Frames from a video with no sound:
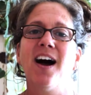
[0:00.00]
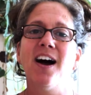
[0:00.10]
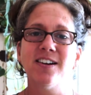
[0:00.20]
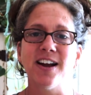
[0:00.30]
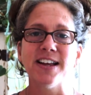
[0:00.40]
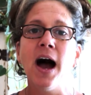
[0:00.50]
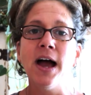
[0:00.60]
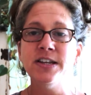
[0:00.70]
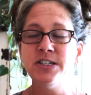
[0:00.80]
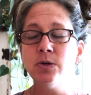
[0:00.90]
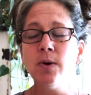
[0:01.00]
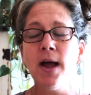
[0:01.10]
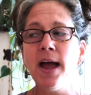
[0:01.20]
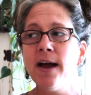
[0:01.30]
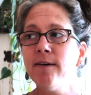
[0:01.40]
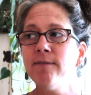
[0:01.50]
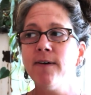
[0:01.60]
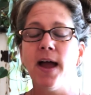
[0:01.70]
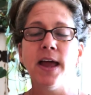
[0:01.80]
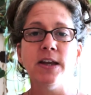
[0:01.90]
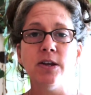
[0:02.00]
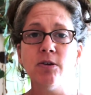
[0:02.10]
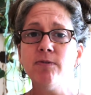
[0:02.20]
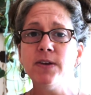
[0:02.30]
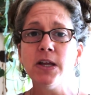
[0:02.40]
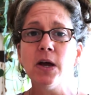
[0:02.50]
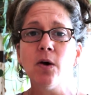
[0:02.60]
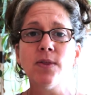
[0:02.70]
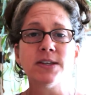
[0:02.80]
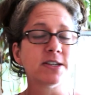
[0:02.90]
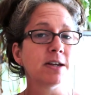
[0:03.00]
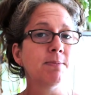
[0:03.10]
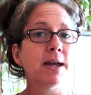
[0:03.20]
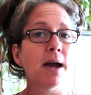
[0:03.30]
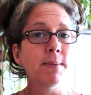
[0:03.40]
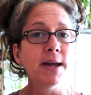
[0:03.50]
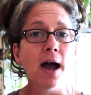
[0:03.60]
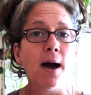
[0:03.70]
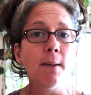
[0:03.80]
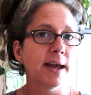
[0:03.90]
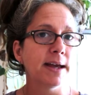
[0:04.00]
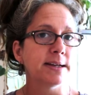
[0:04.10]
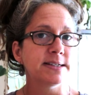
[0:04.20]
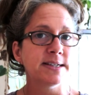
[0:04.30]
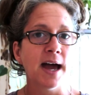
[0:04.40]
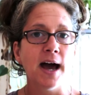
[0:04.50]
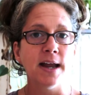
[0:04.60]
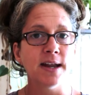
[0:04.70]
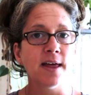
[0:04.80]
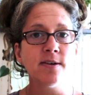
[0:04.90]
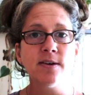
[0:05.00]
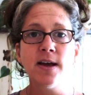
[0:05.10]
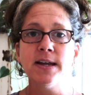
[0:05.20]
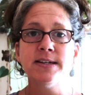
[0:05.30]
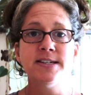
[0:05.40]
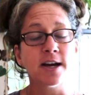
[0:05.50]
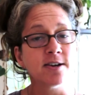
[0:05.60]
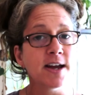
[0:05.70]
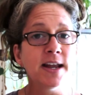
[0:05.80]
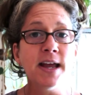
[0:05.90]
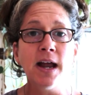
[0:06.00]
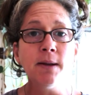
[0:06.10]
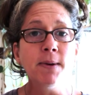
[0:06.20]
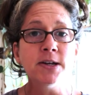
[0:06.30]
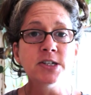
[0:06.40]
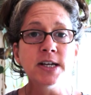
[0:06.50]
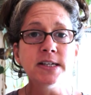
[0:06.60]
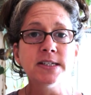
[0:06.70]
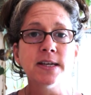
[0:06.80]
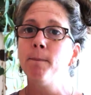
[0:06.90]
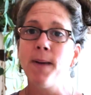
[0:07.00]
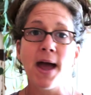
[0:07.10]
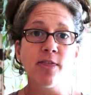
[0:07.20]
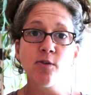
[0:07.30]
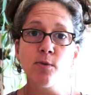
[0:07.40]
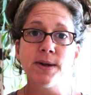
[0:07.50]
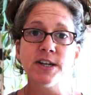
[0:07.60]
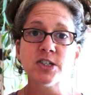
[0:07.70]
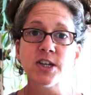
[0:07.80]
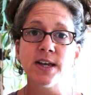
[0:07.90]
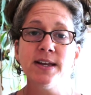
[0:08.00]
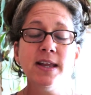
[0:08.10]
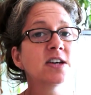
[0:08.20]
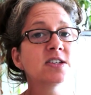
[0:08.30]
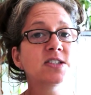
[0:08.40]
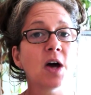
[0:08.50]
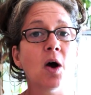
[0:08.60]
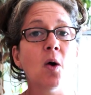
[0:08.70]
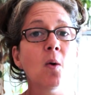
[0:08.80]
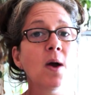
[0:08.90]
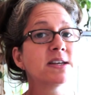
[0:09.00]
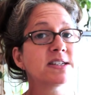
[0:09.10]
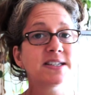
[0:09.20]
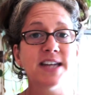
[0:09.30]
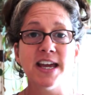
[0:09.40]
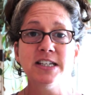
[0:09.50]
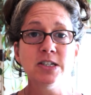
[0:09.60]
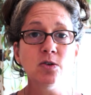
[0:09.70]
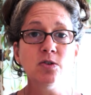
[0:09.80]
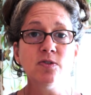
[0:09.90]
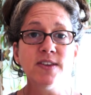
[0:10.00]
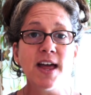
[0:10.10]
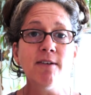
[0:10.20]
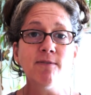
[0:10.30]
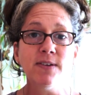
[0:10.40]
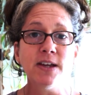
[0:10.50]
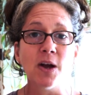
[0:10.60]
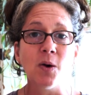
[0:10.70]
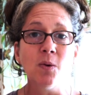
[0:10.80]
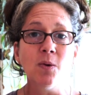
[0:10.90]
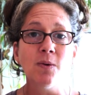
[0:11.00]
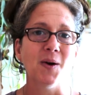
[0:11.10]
All right, I do have a new video that's gonna be coming up. It's another decorating on a budget, bathroom edition. So stay tuned for that video.